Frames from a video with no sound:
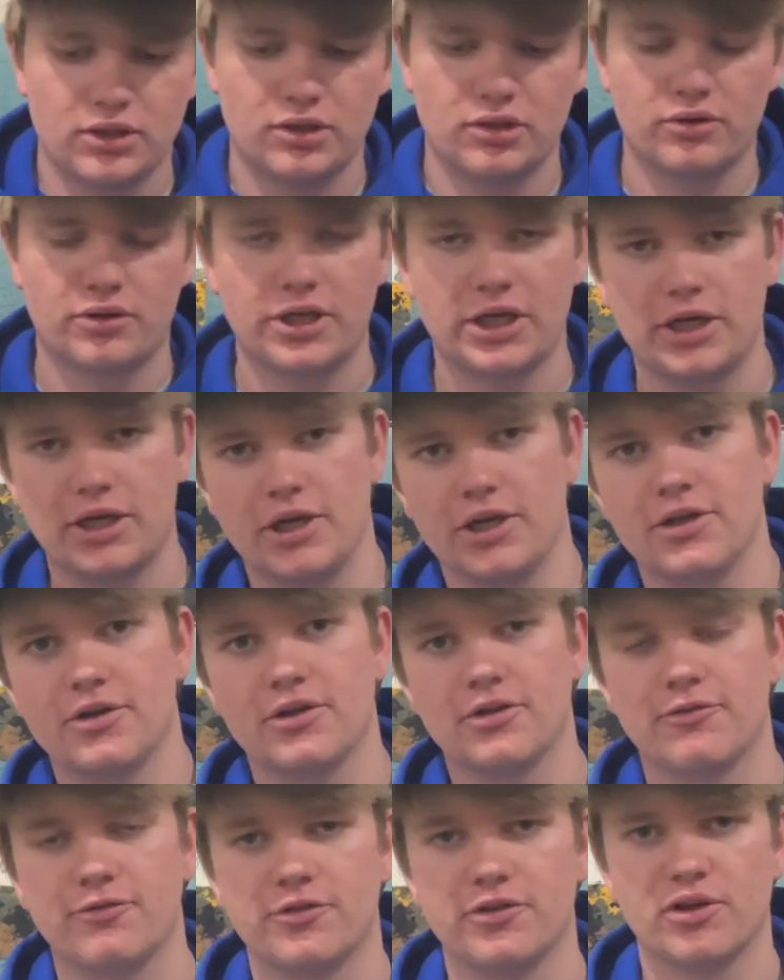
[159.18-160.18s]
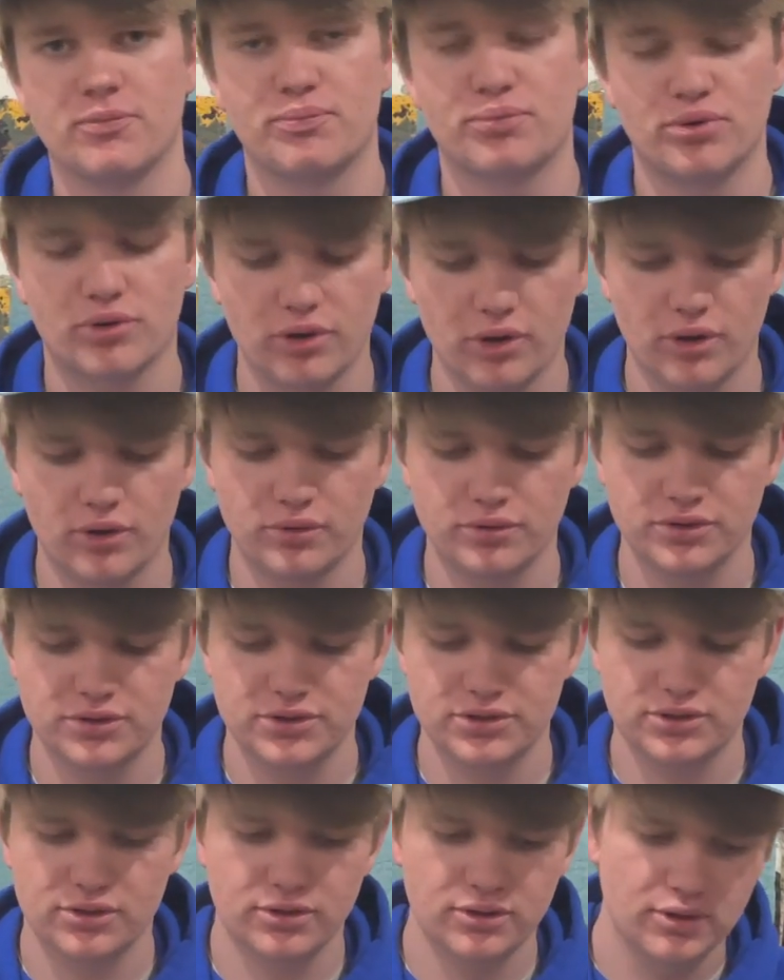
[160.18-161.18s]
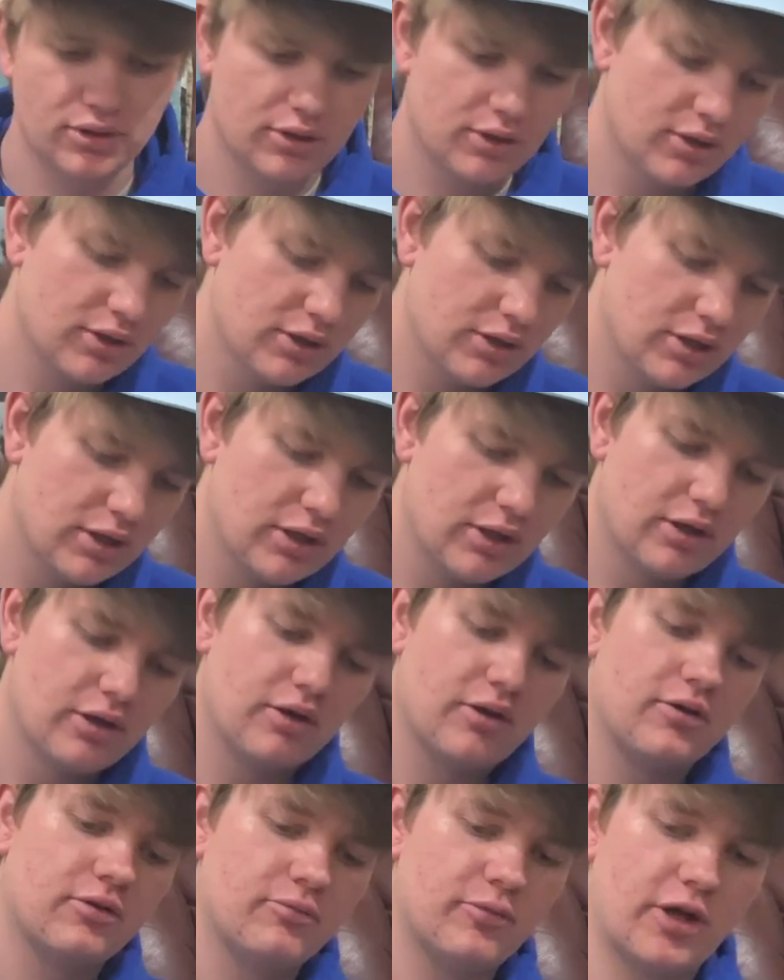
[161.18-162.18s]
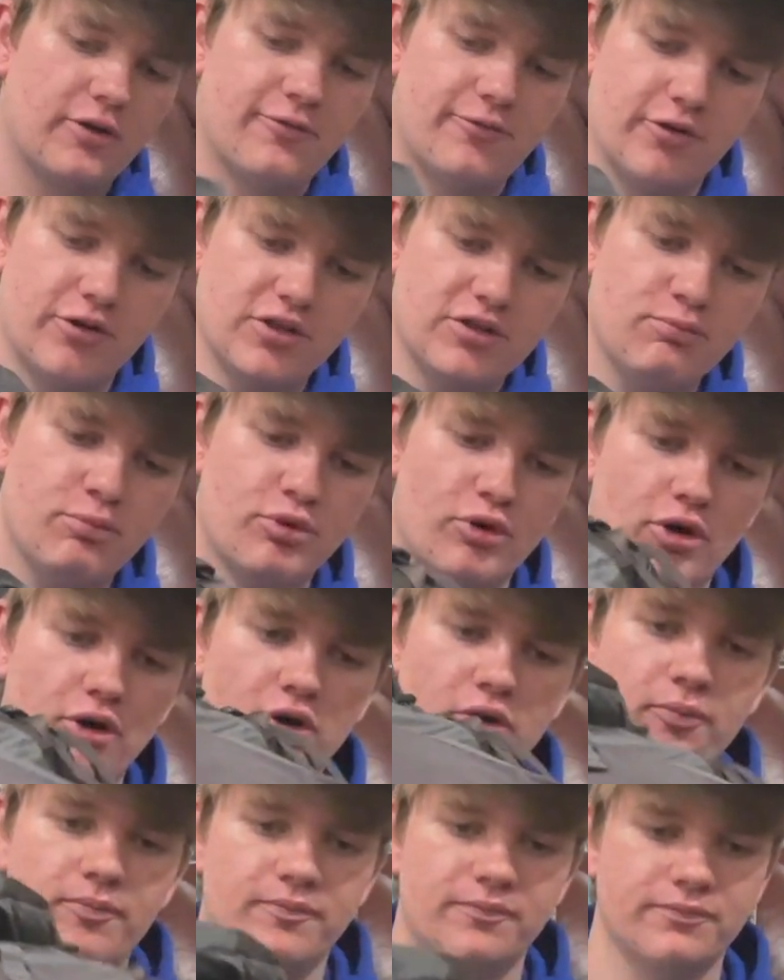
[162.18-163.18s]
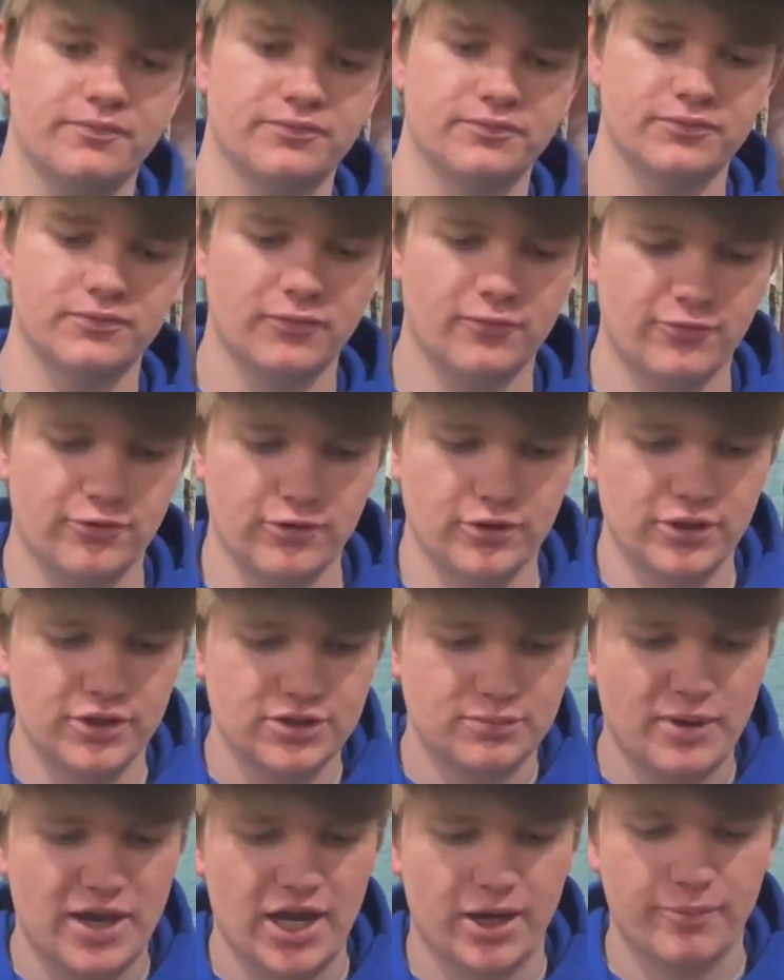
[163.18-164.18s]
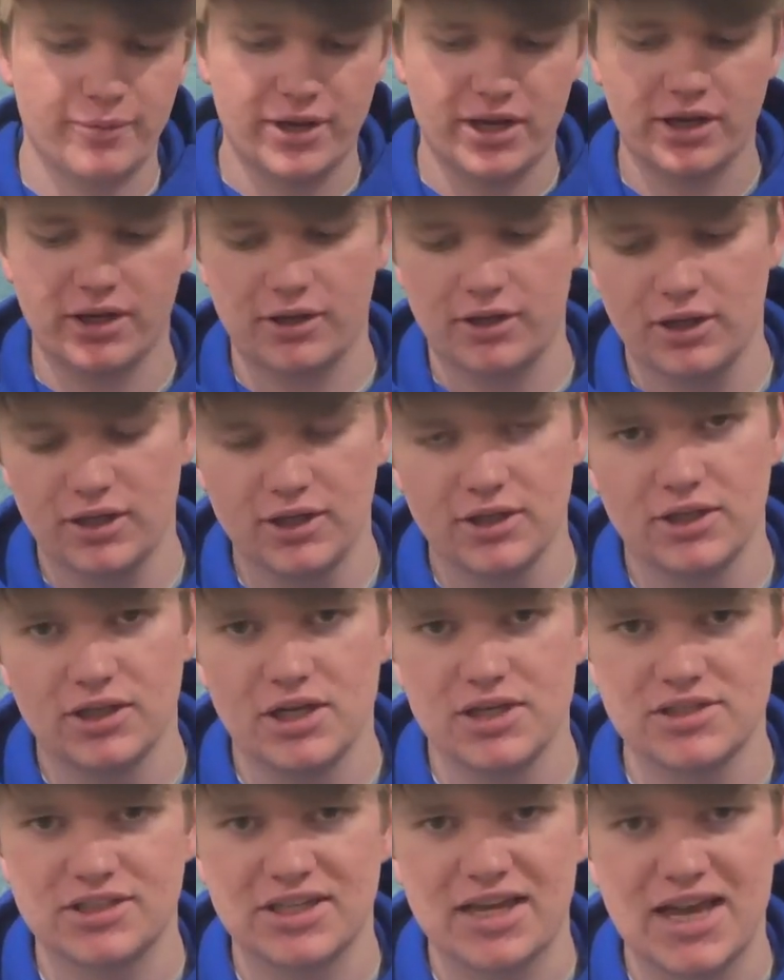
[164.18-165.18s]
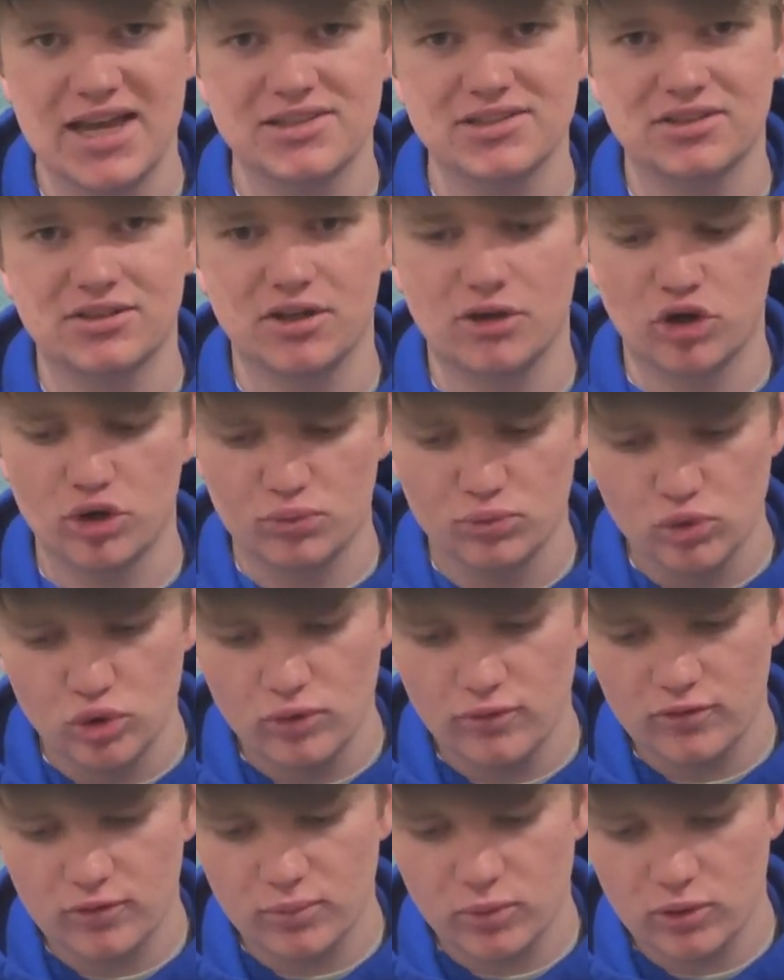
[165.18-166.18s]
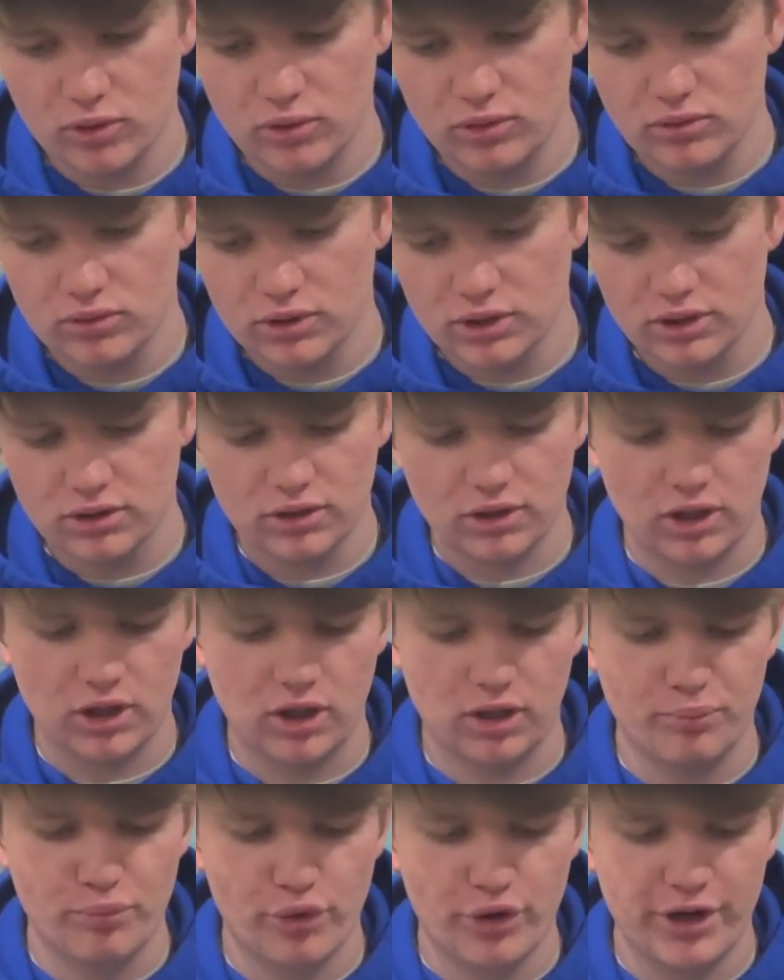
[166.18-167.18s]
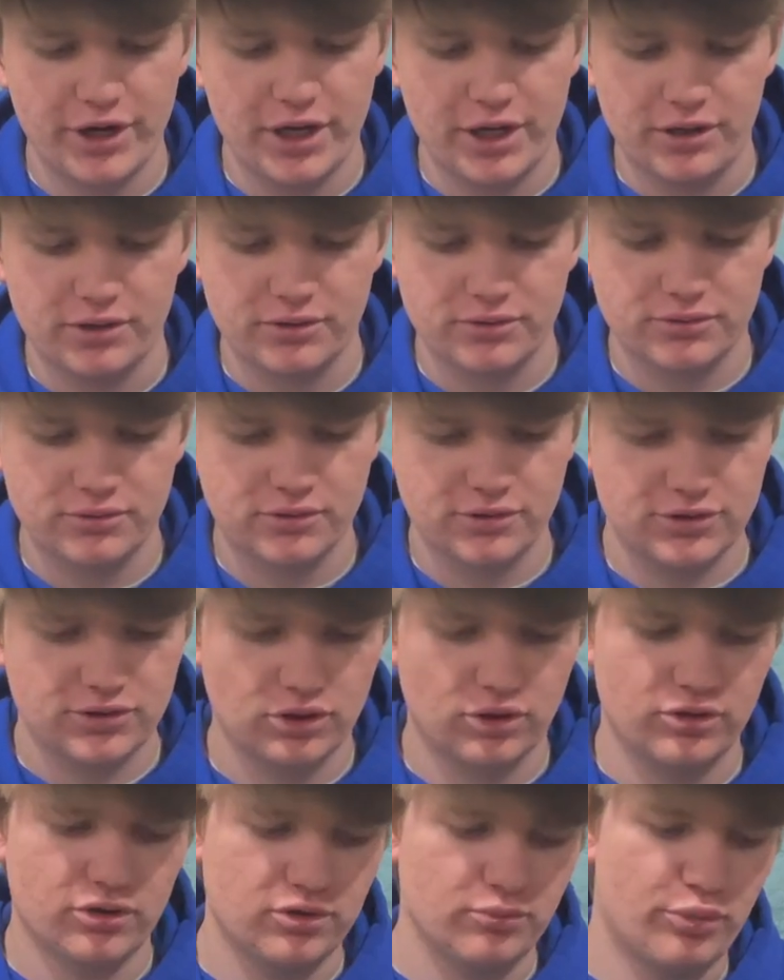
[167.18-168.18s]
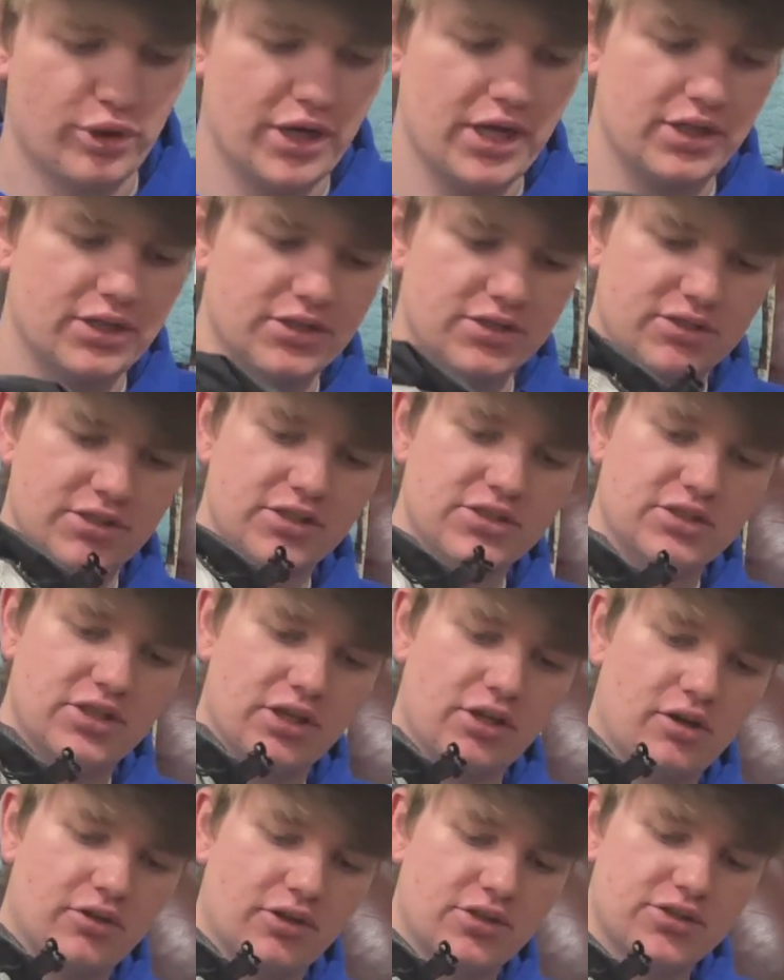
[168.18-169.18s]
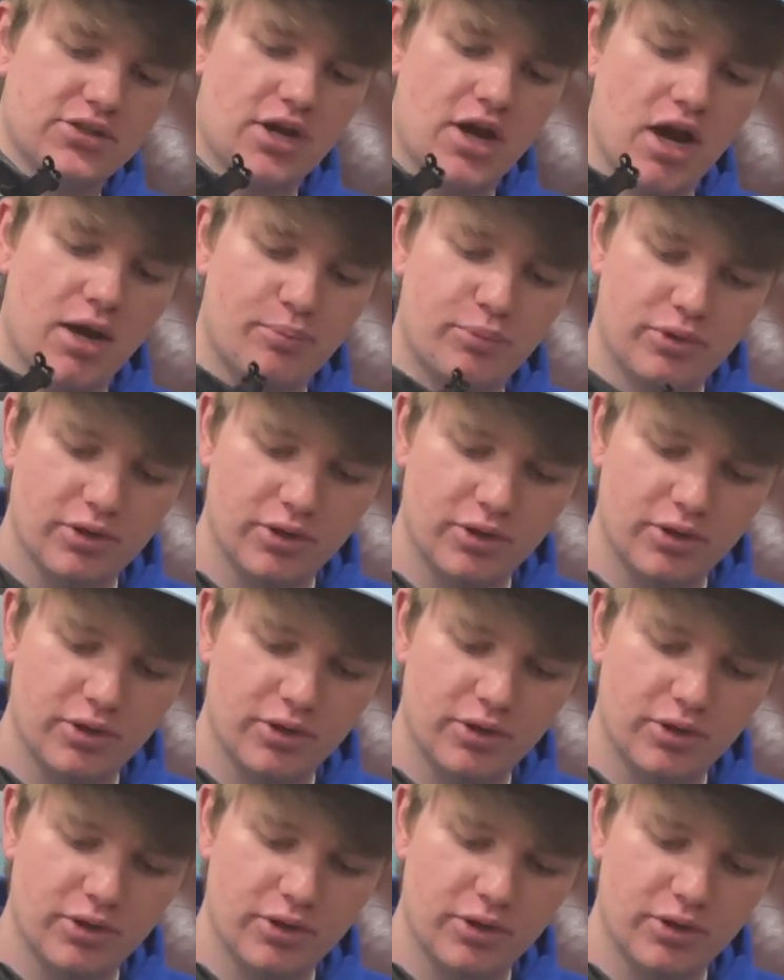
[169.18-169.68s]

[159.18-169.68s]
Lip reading: Okay, for the pros, my first pro for this backpack is it has a removable brain. So the brain is this thing on the top,